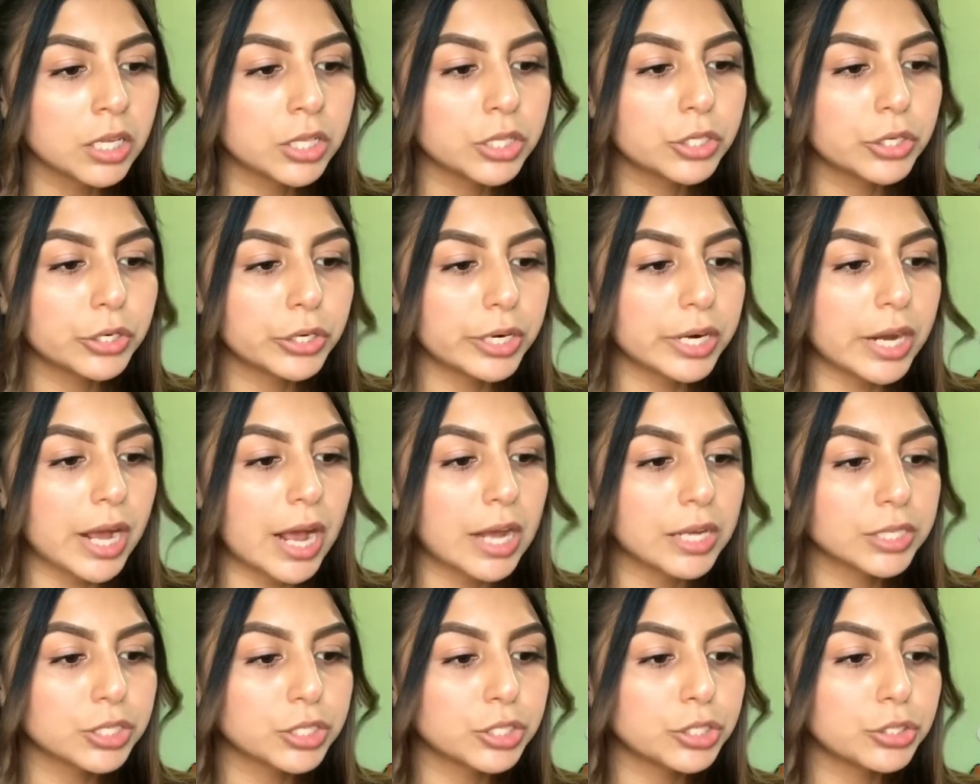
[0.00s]
They're gonna
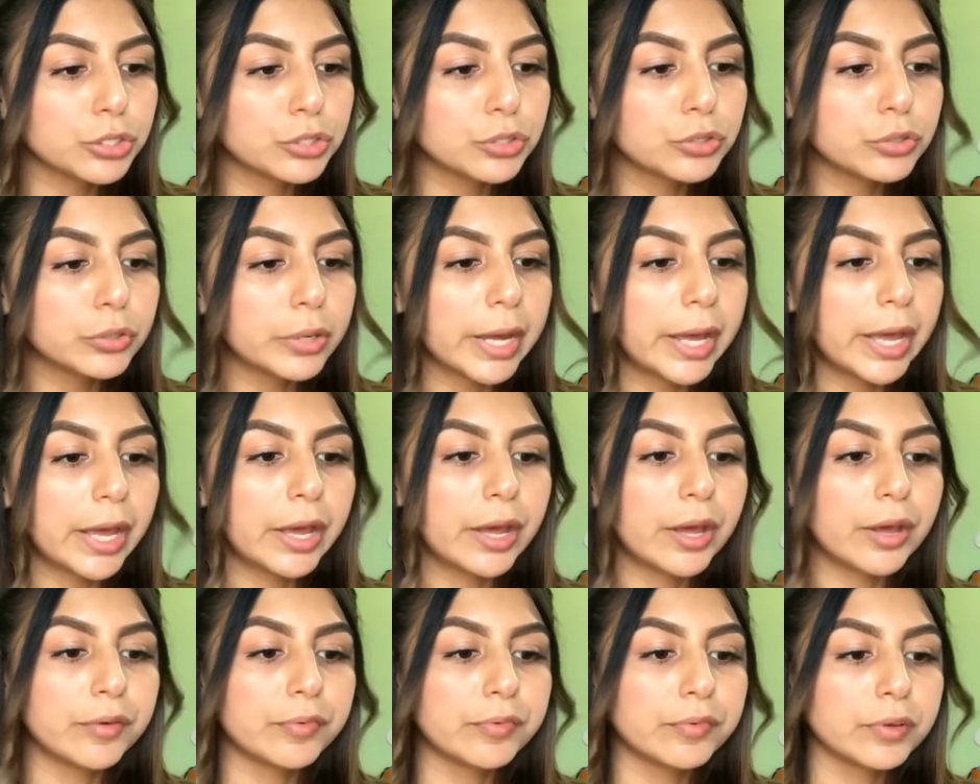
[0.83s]
ask you
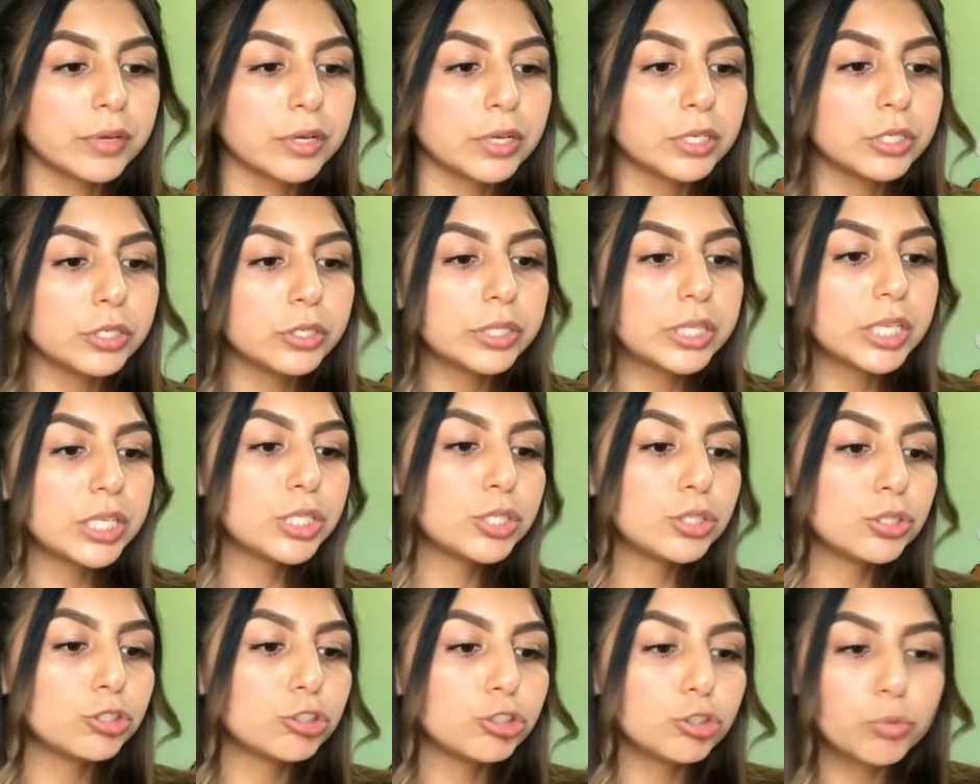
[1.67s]
if you think
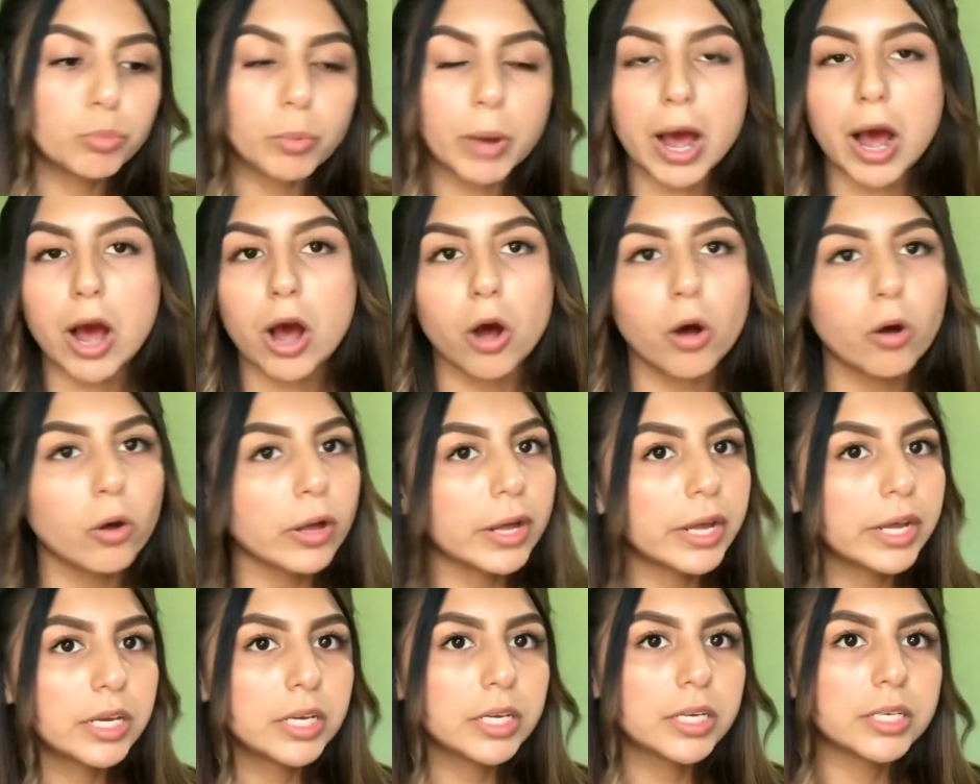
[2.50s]
you do well
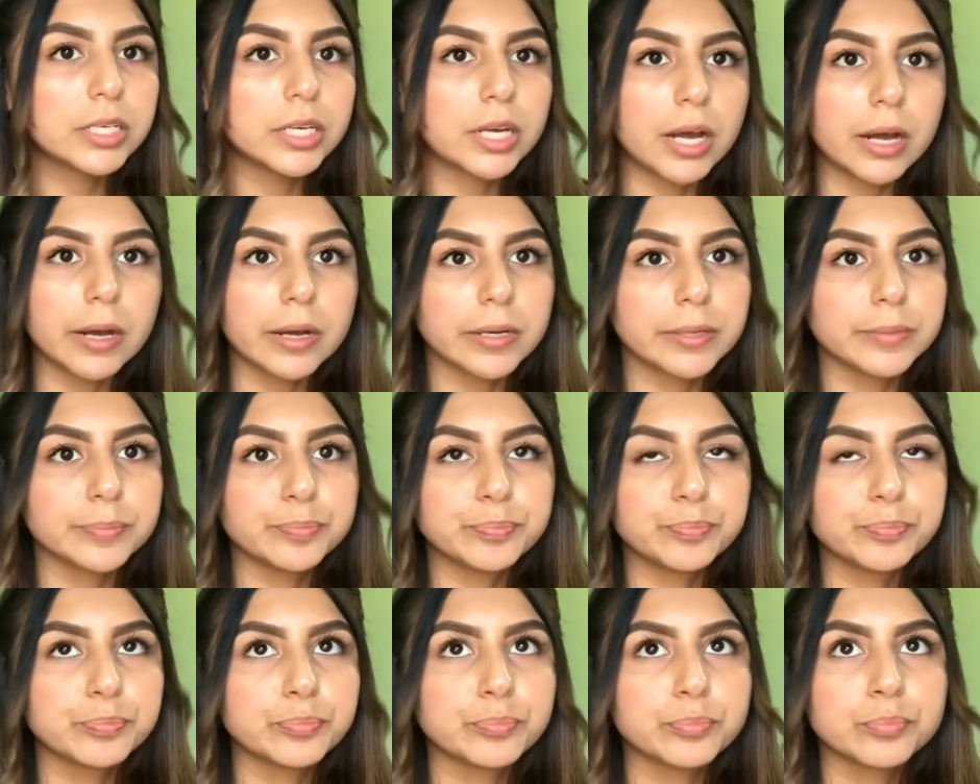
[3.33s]
in a
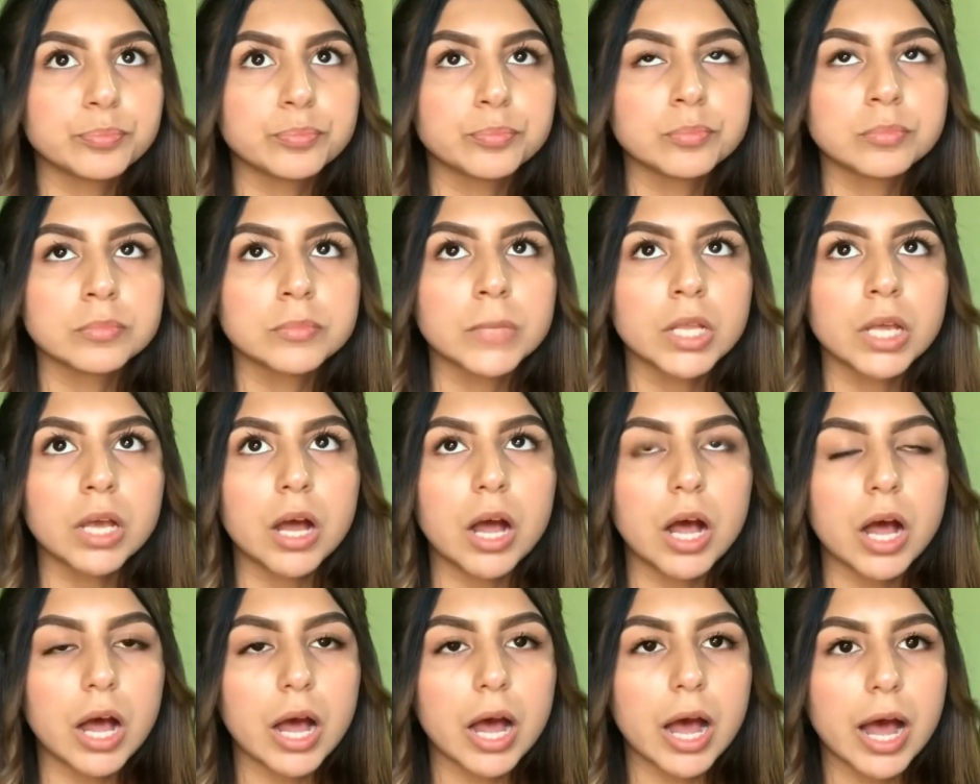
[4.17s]

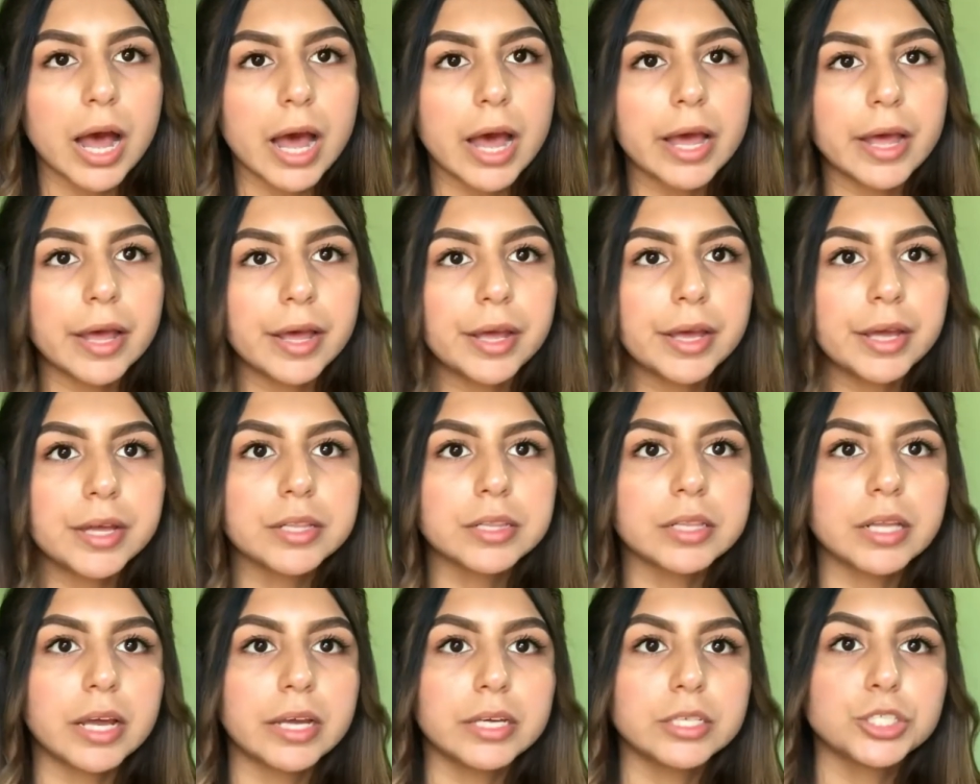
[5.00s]
high
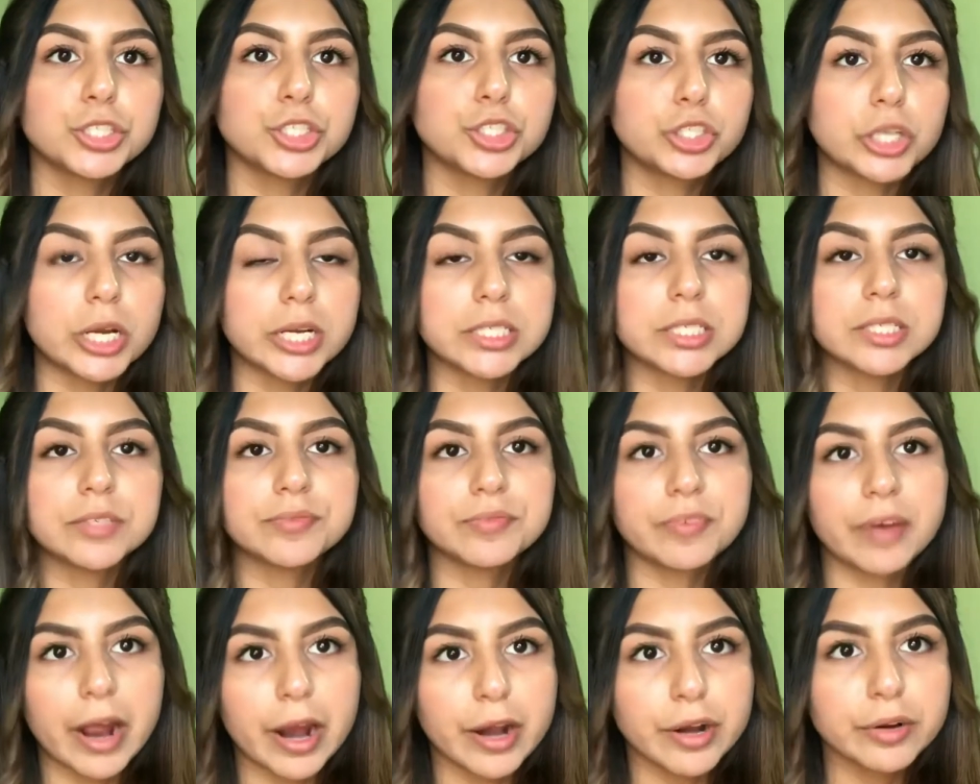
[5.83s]
like stress
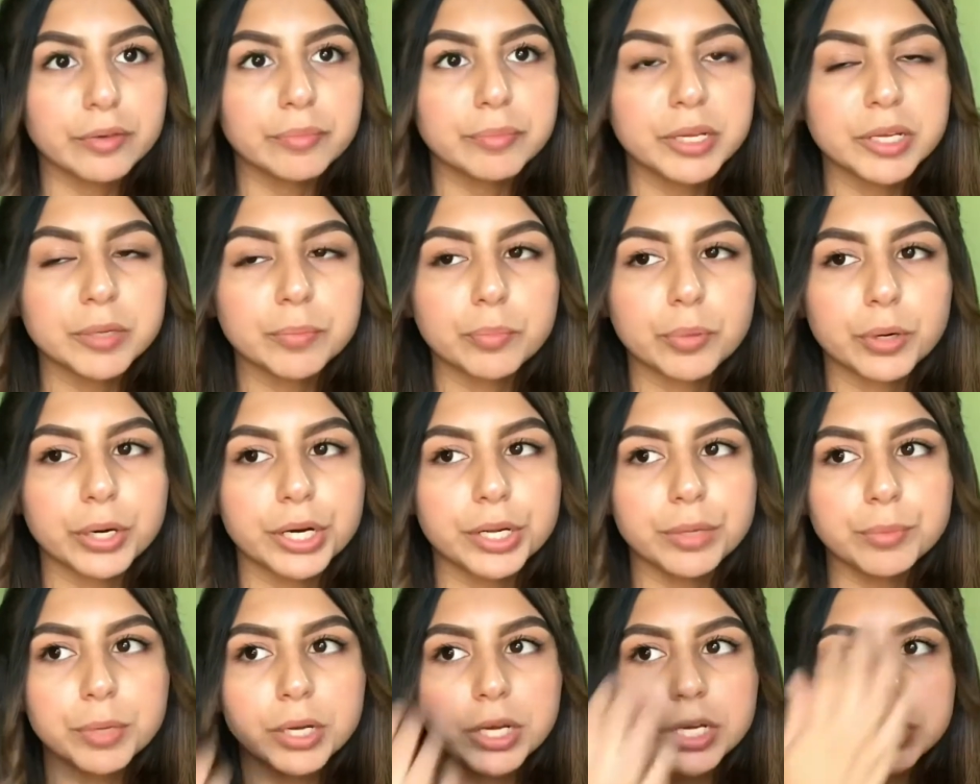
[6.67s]
environment,
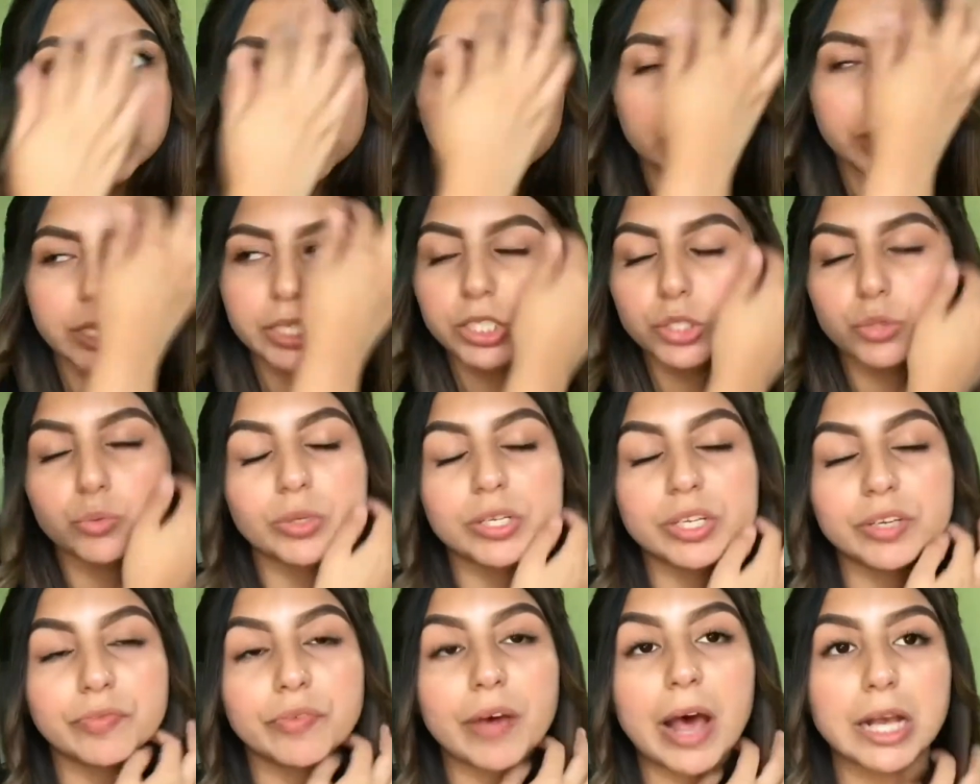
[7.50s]
pretty much. Like it's
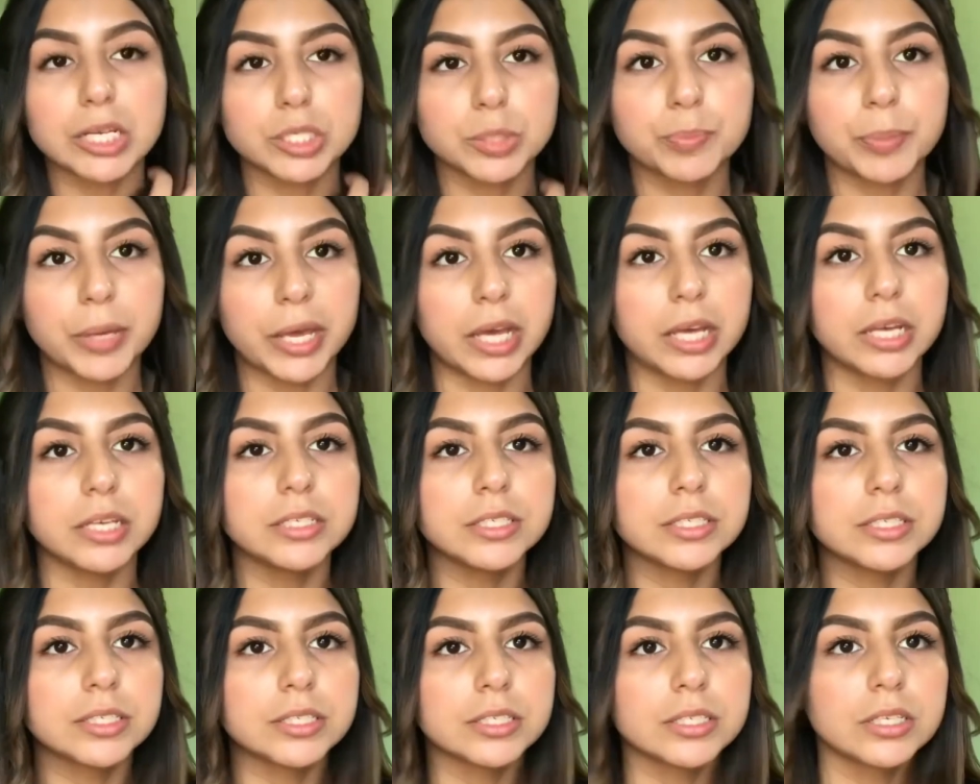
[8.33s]
really fast
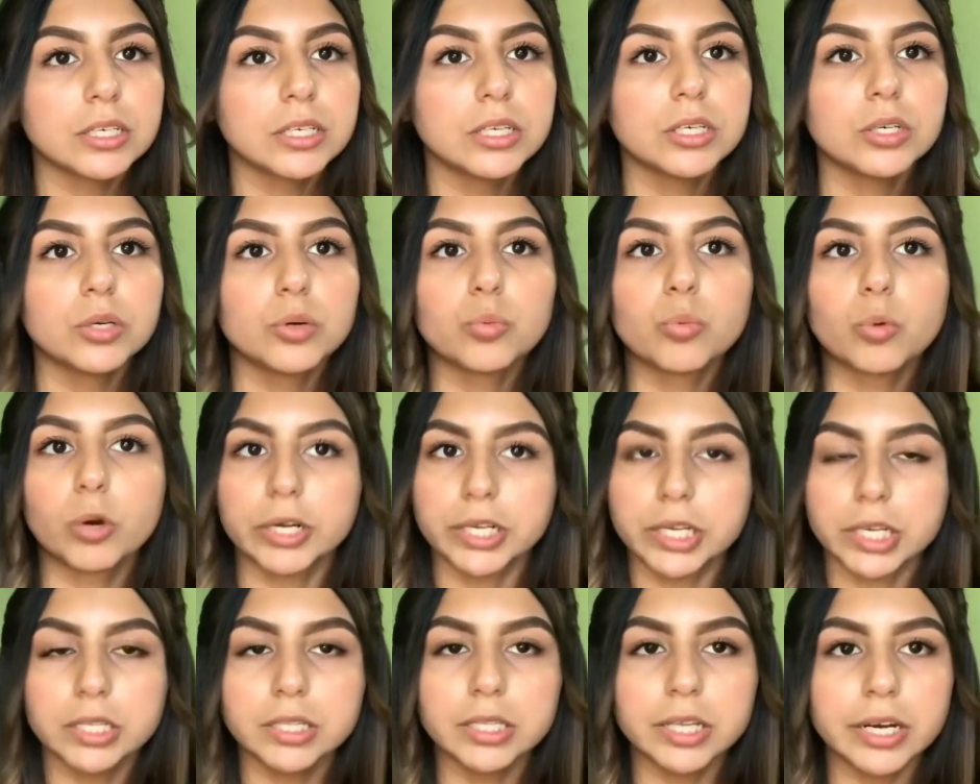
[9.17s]
paced
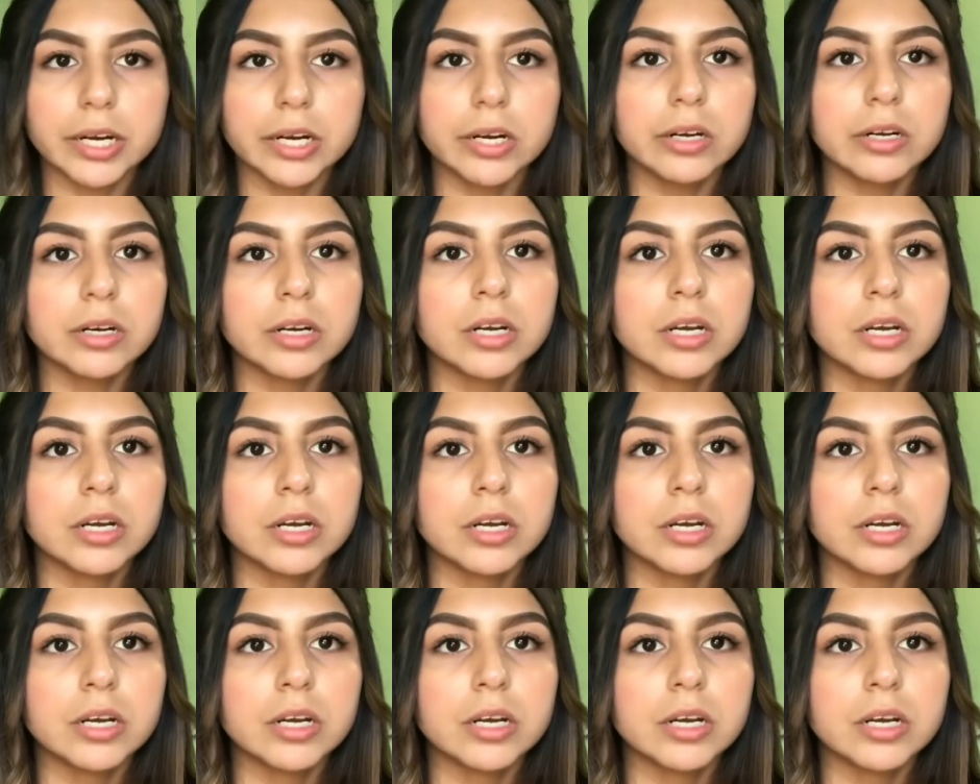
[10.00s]
working there